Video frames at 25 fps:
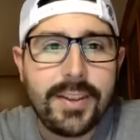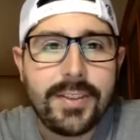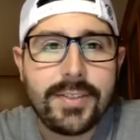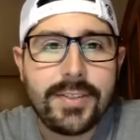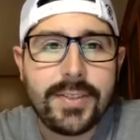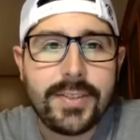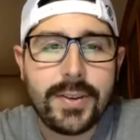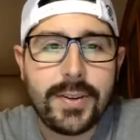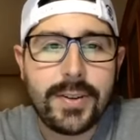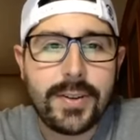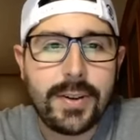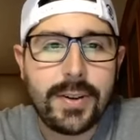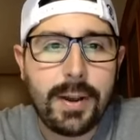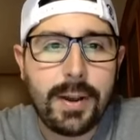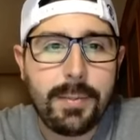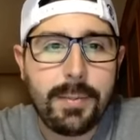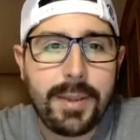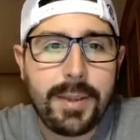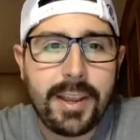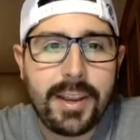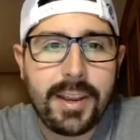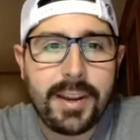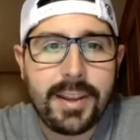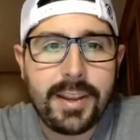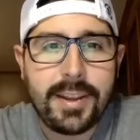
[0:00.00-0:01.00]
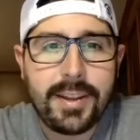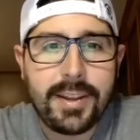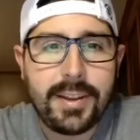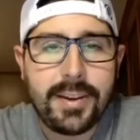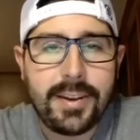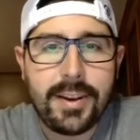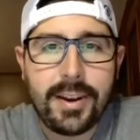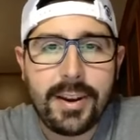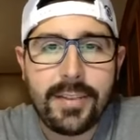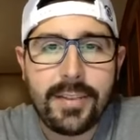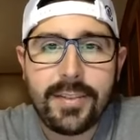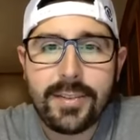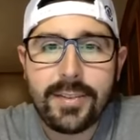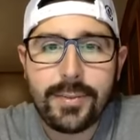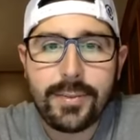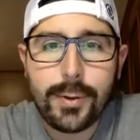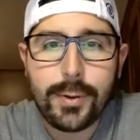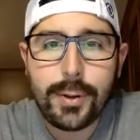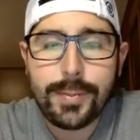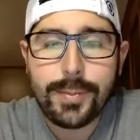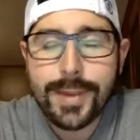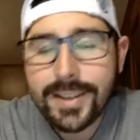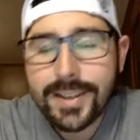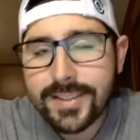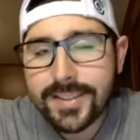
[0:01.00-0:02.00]
So I mean, it, none of it
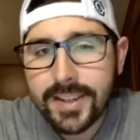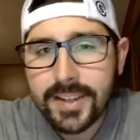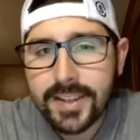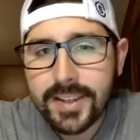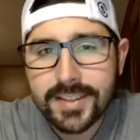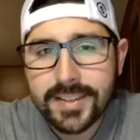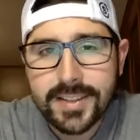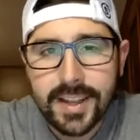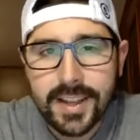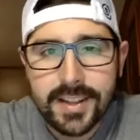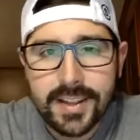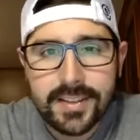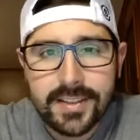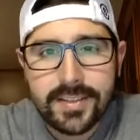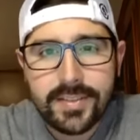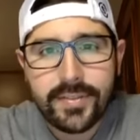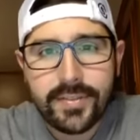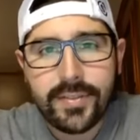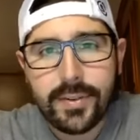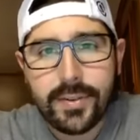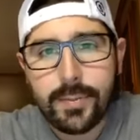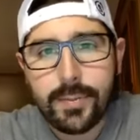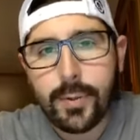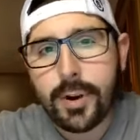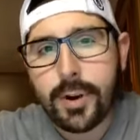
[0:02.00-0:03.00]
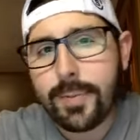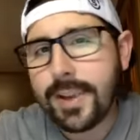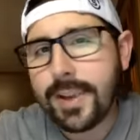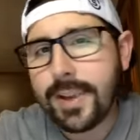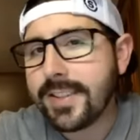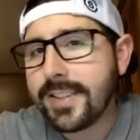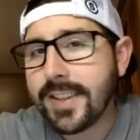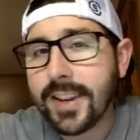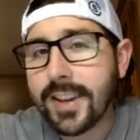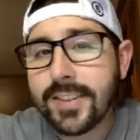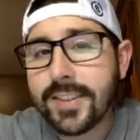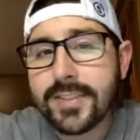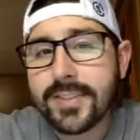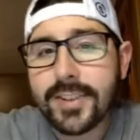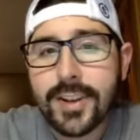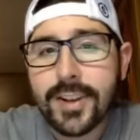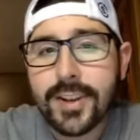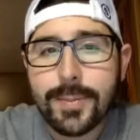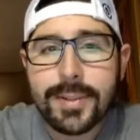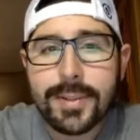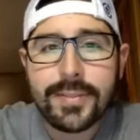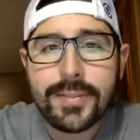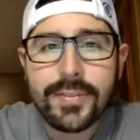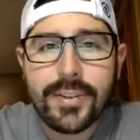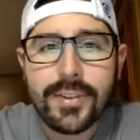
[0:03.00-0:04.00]
really makes any sense from where my sales are
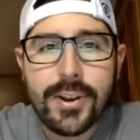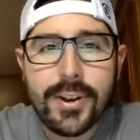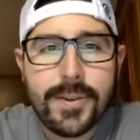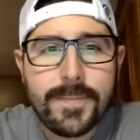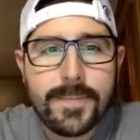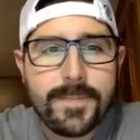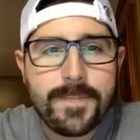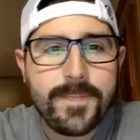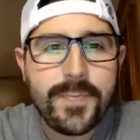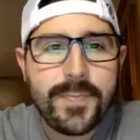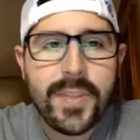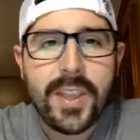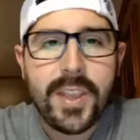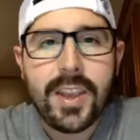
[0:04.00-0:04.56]
coming from.